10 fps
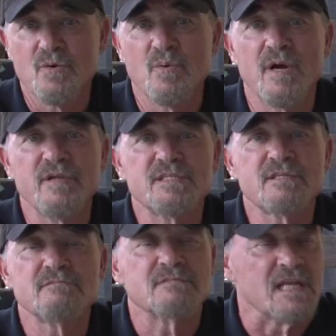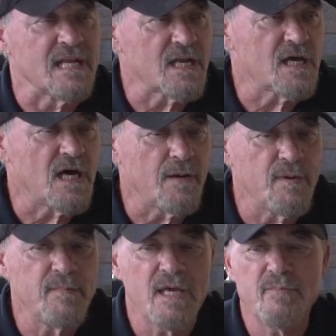where he's a little
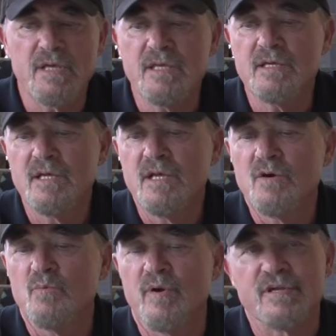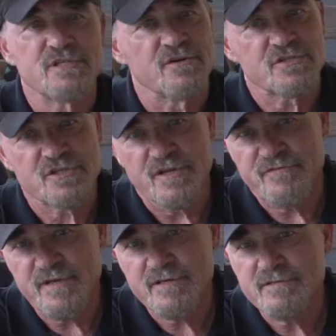calmer, maybe, where he's not
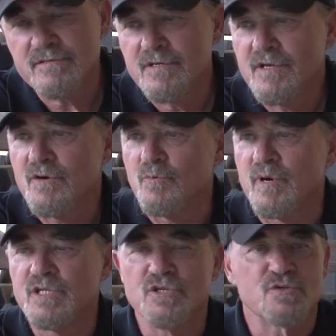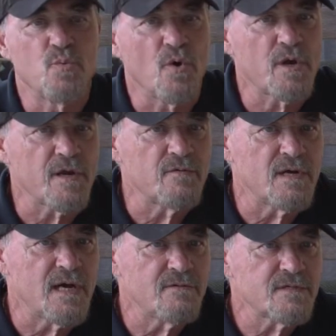sniffing, where he's just walking
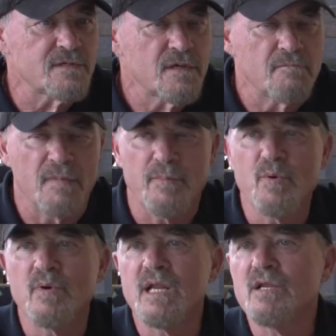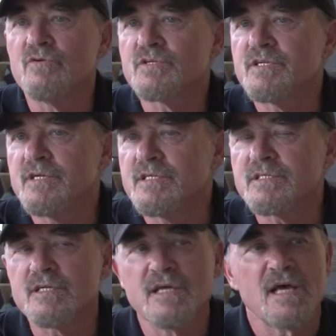around, maybe where he looks at
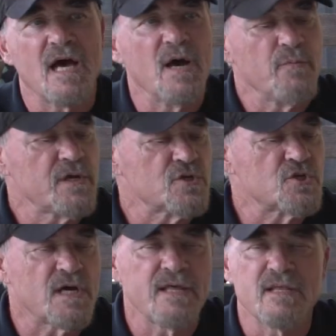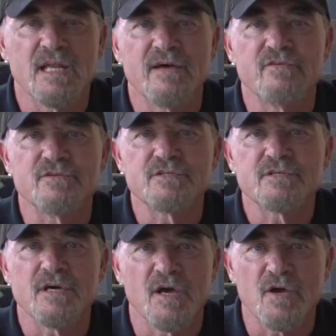us, and we can try the
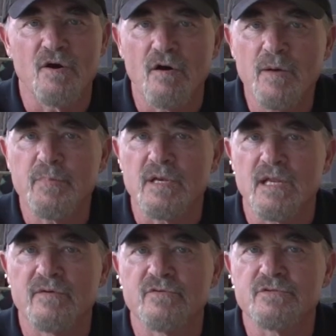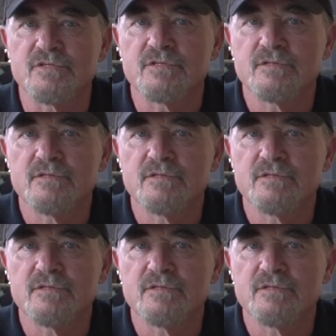levels and go up in levels